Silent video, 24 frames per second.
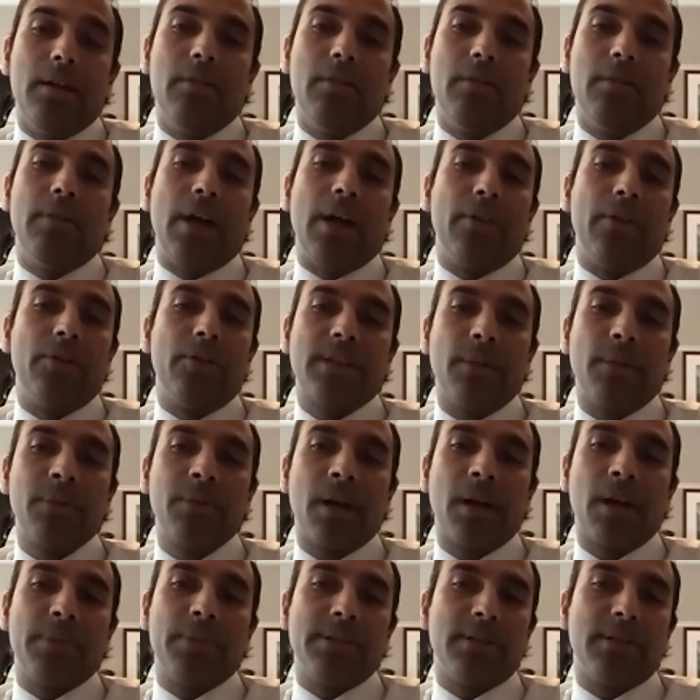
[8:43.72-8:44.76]
Now there are some
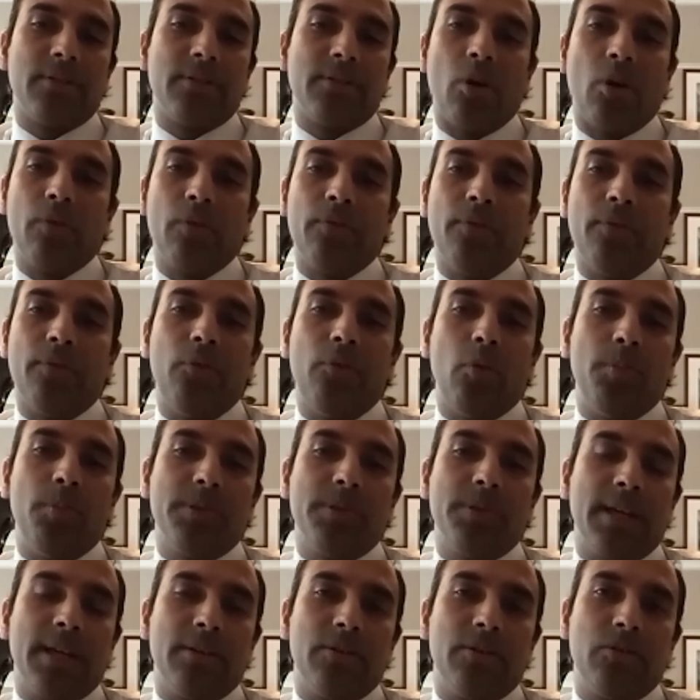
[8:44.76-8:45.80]
companies that have gone from 4%
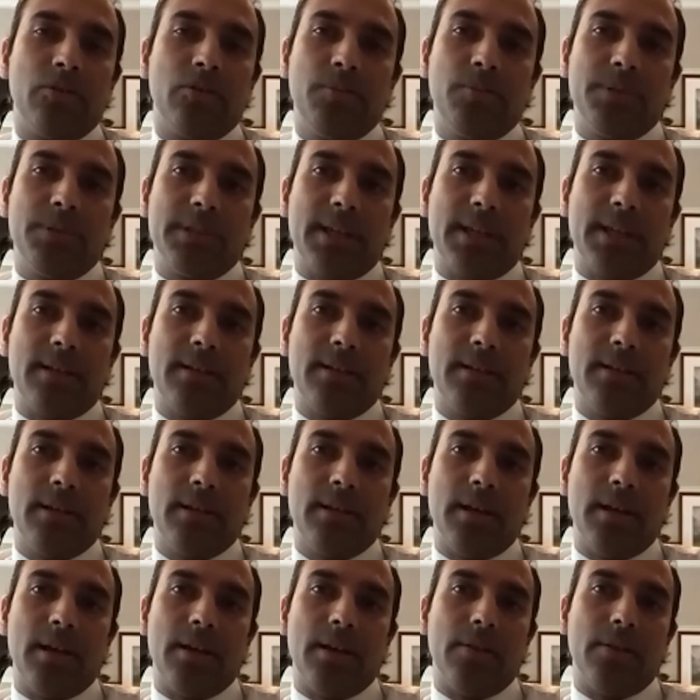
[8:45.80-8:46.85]
to
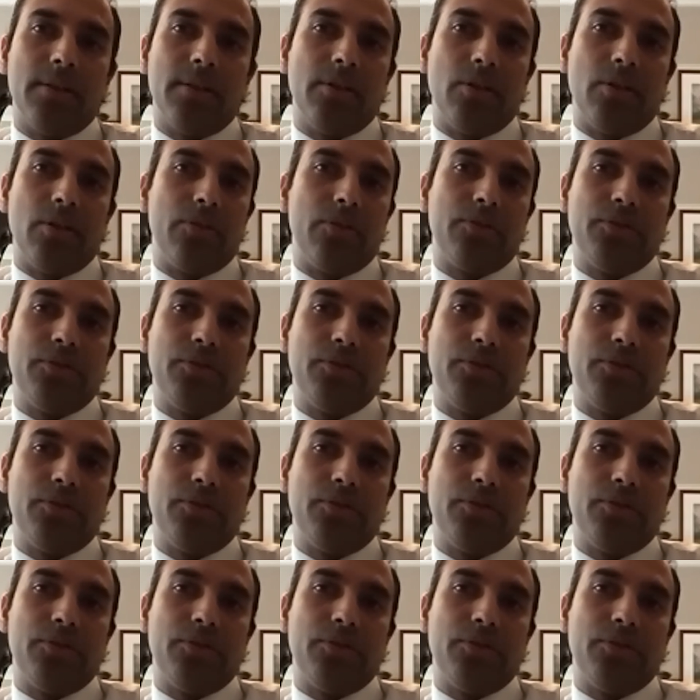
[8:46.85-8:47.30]
2%,